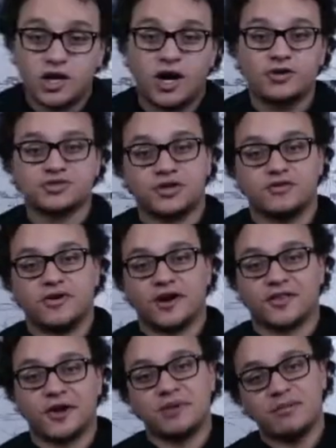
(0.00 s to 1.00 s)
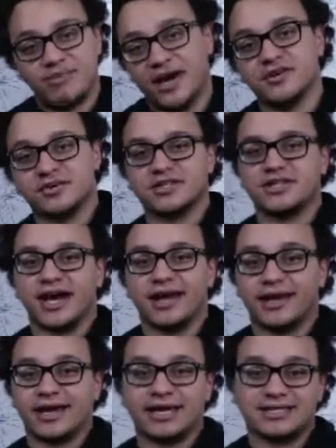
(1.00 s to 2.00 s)
Also fucked up, my battery is
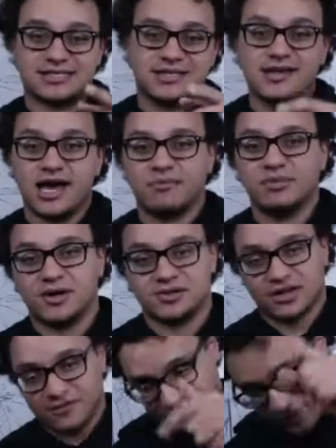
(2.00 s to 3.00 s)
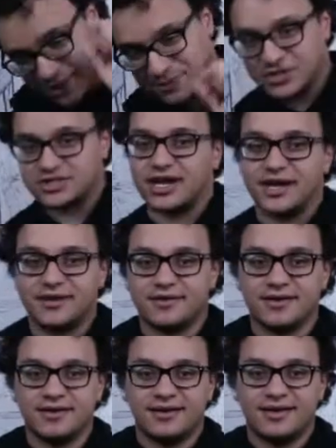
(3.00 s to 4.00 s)
dying. And I see that because I flipped the side.
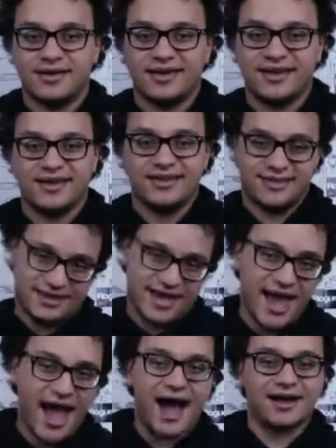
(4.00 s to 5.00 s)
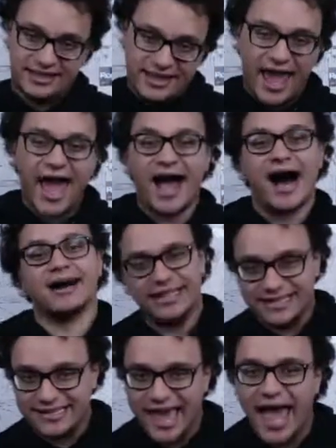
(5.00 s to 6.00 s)
Yeah, yeah,
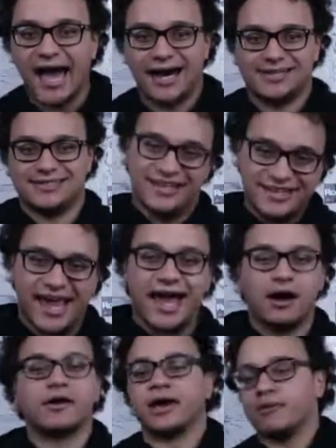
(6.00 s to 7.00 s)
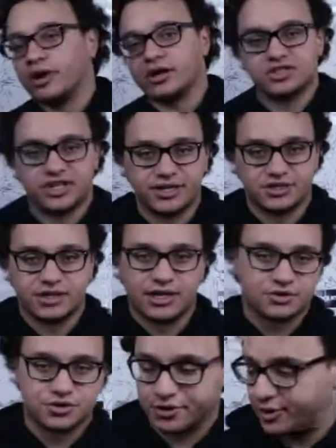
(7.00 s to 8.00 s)
yeah, yeah. Okay, I'm gonna change it
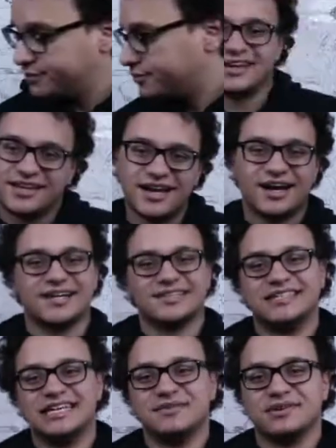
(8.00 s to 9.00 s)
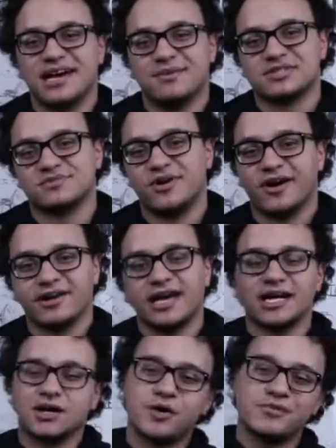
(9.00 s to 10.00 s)
now, sorry. God damn it, I'm smart.
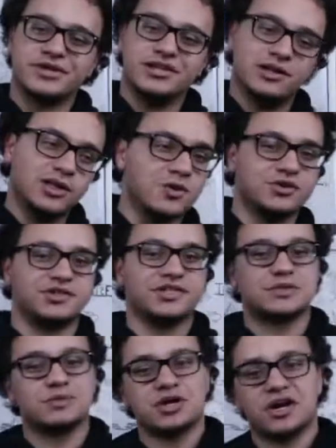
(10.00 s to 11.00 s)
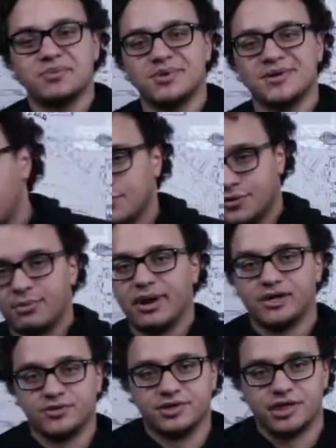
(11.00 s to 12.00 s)
I already loaded this one up. The
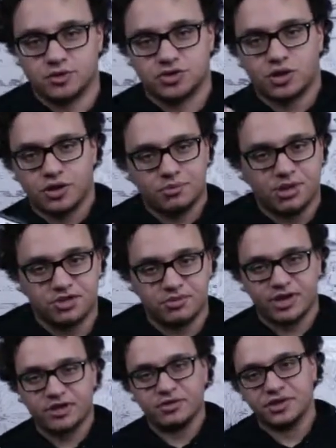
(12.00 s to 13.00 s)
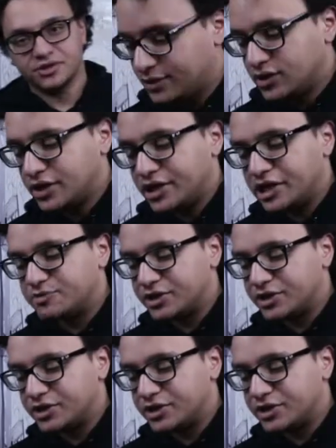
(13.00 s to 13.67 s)
battery, I was talking about the battery. It's